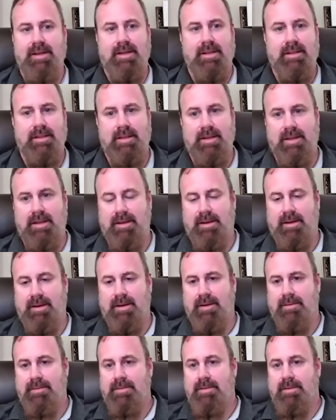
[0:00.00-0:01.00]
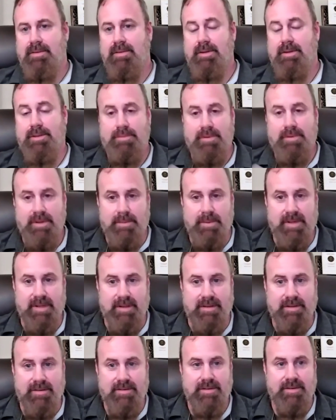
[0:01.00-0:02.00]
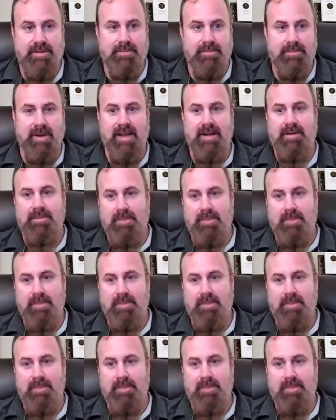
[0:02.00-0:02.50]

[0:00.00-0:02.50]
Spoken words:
the 3 winds, right?